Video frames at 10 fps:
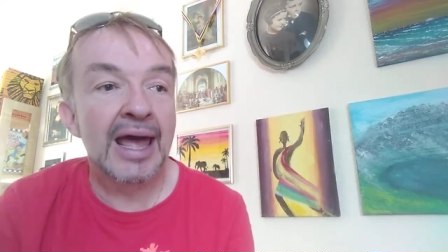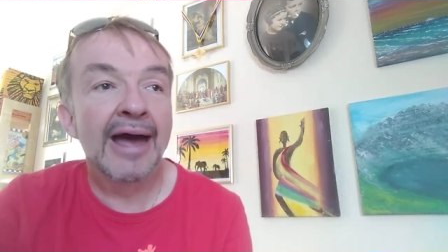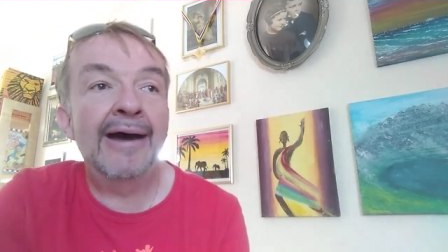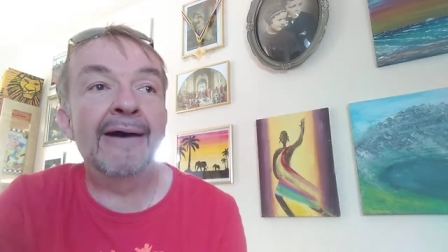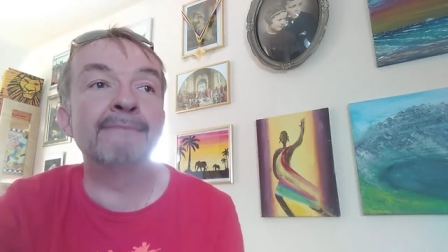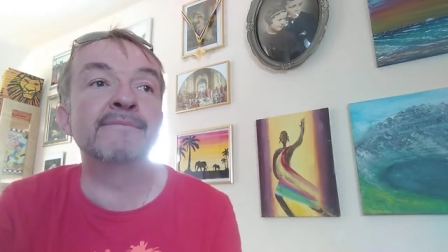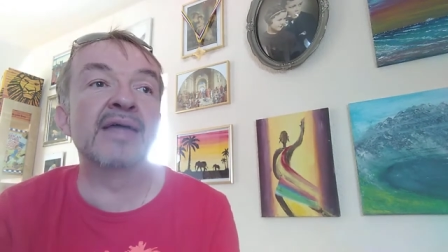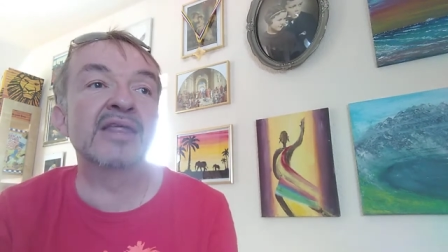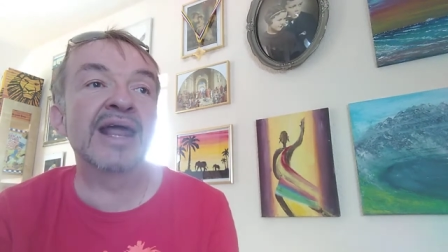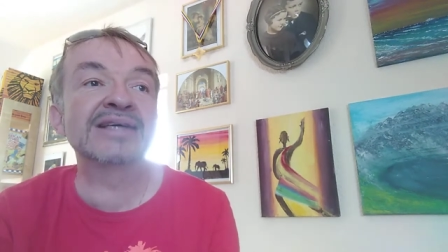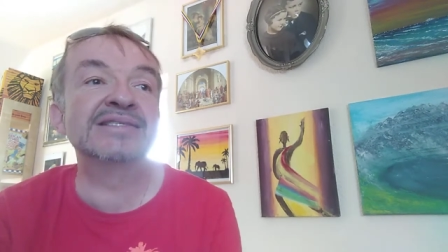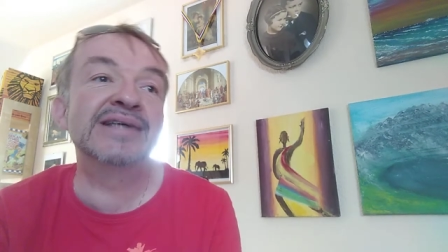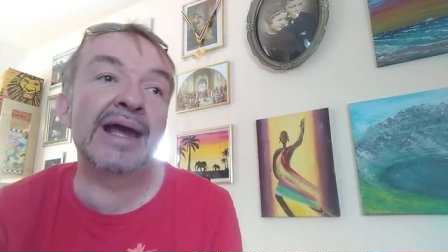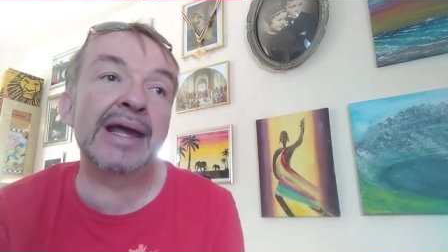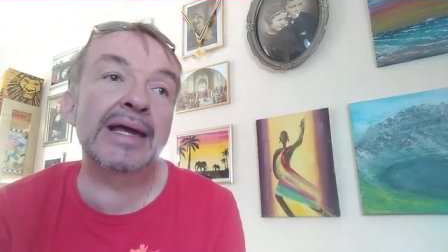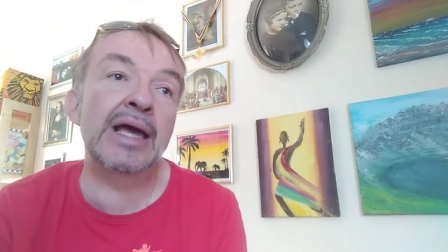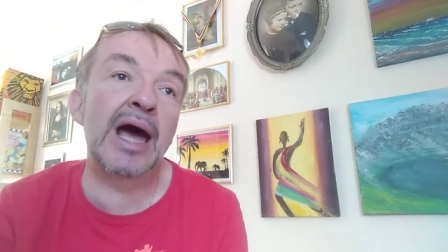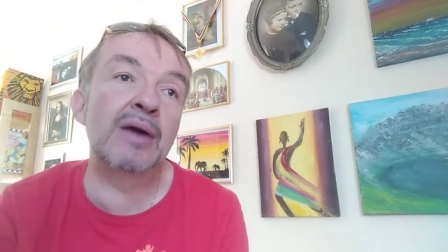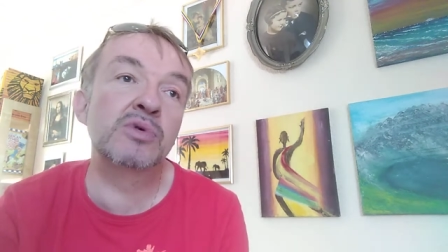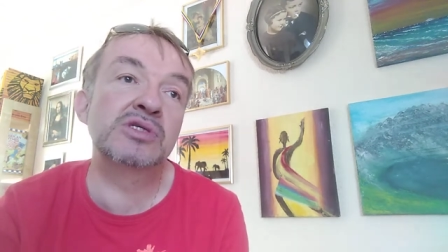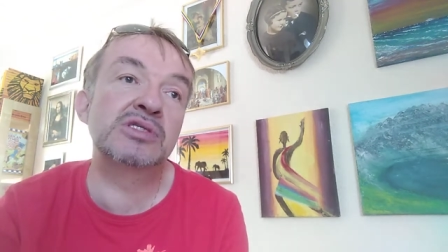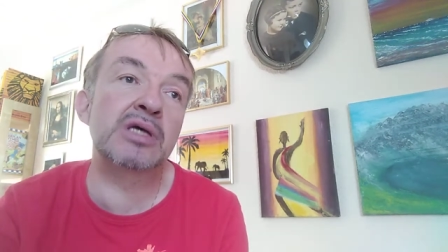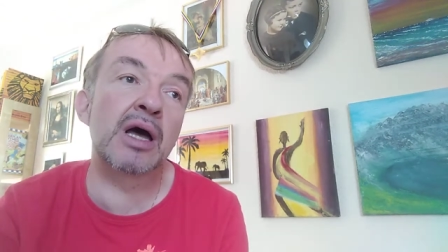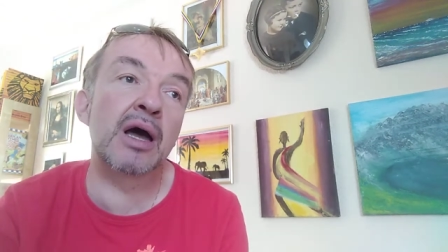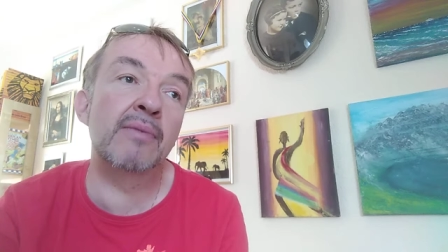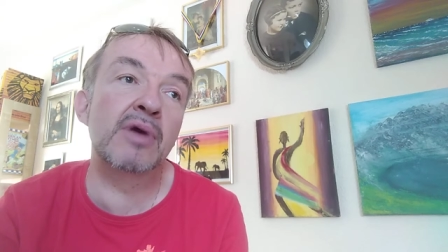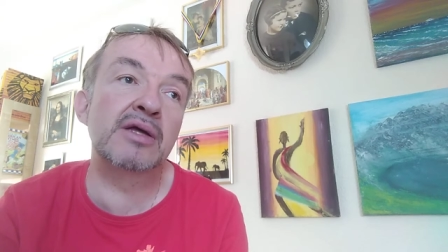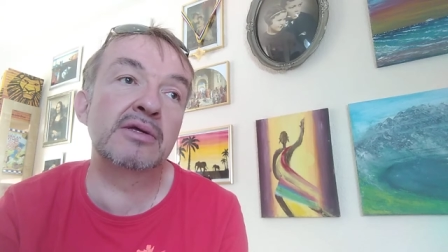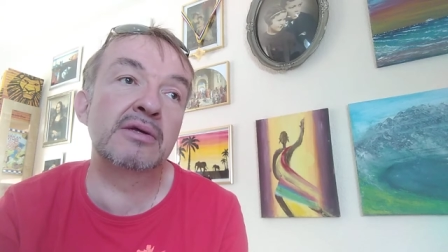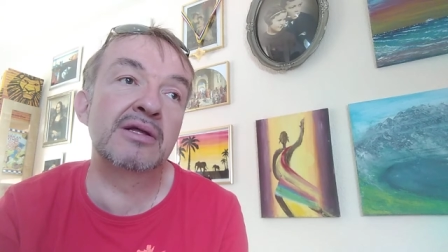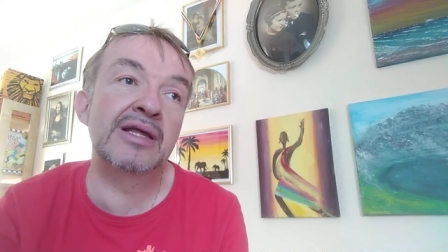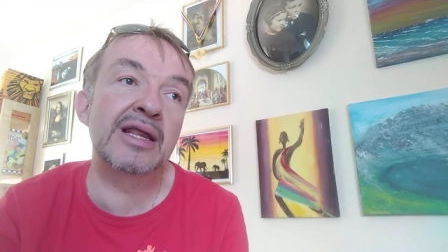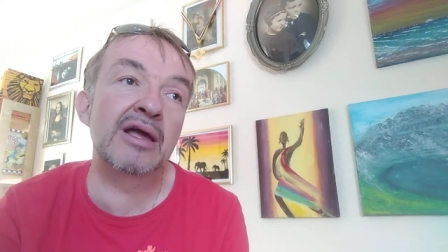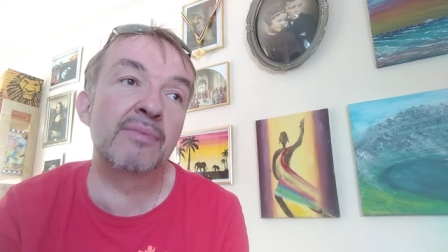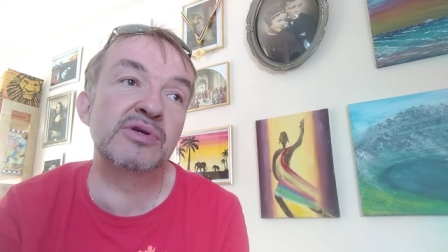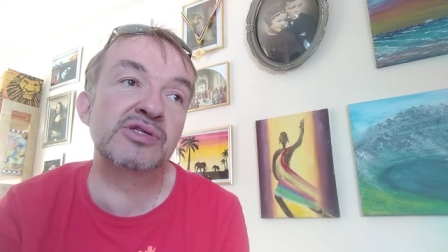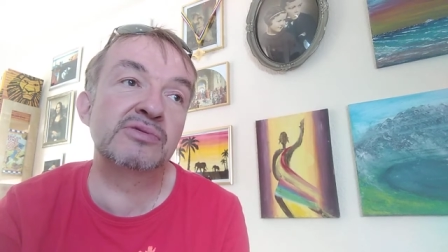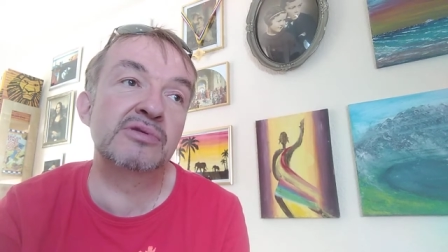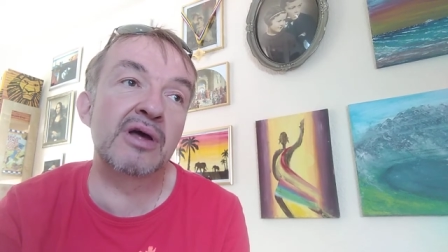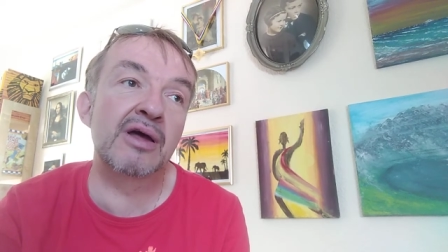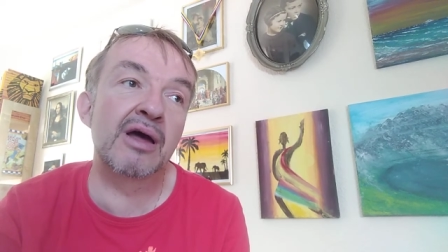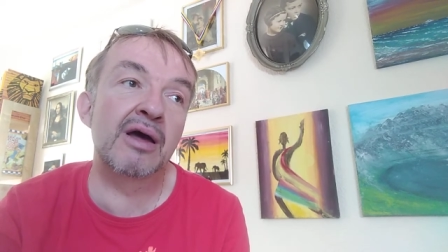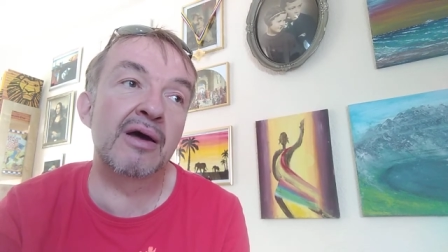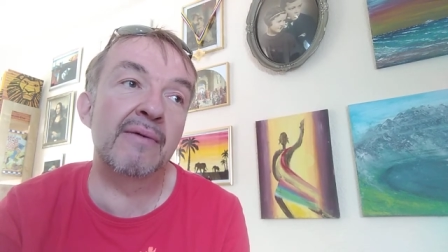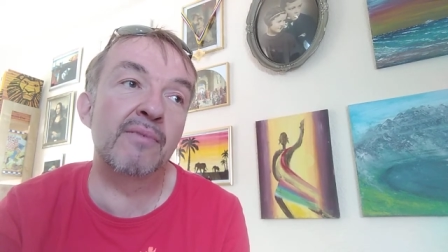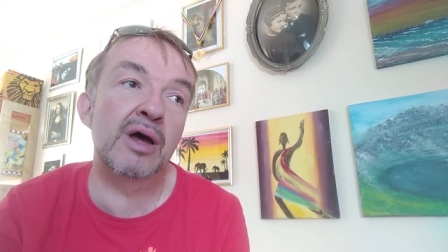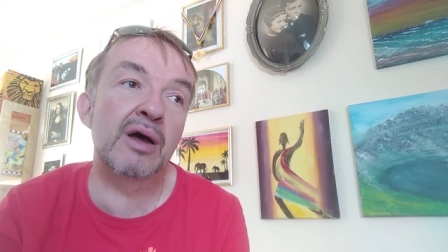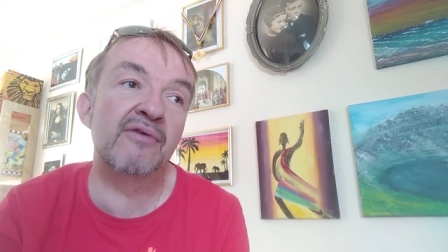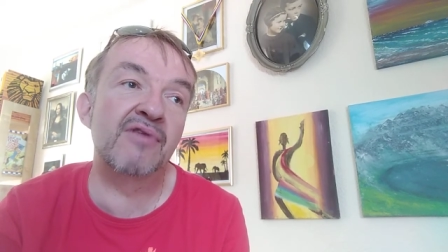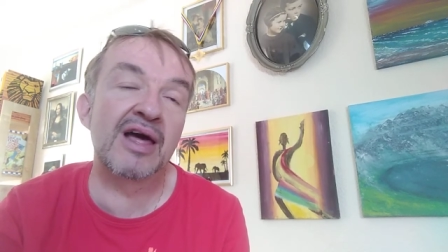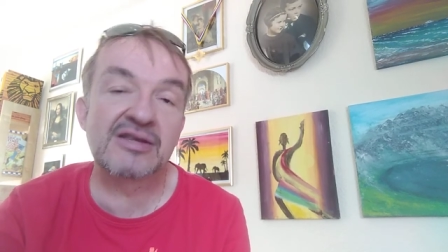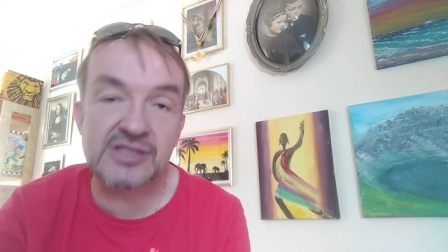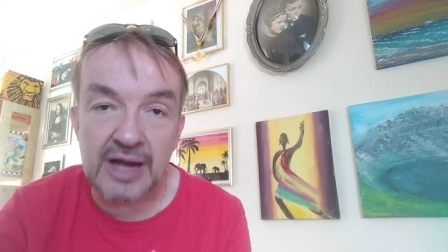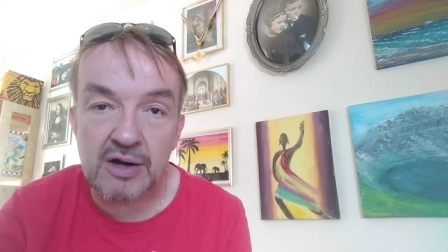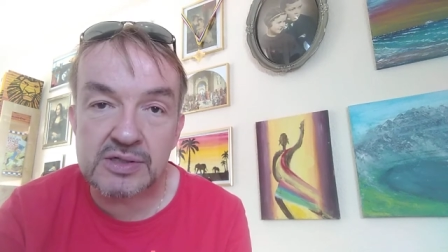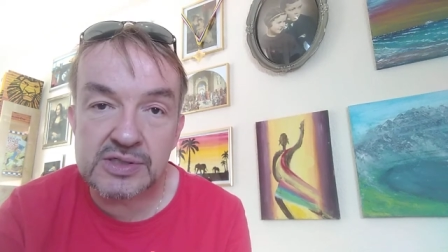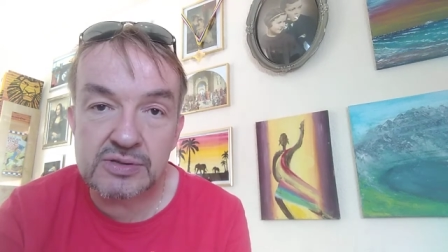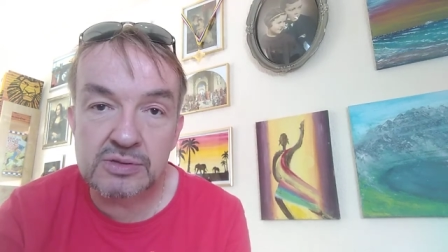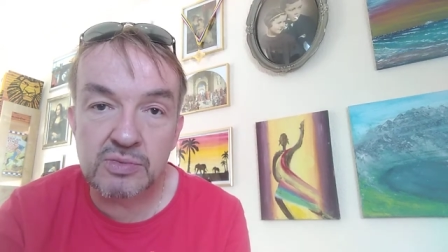Um, and the next day, I was um, cleaning up a, um, a flight of stairs.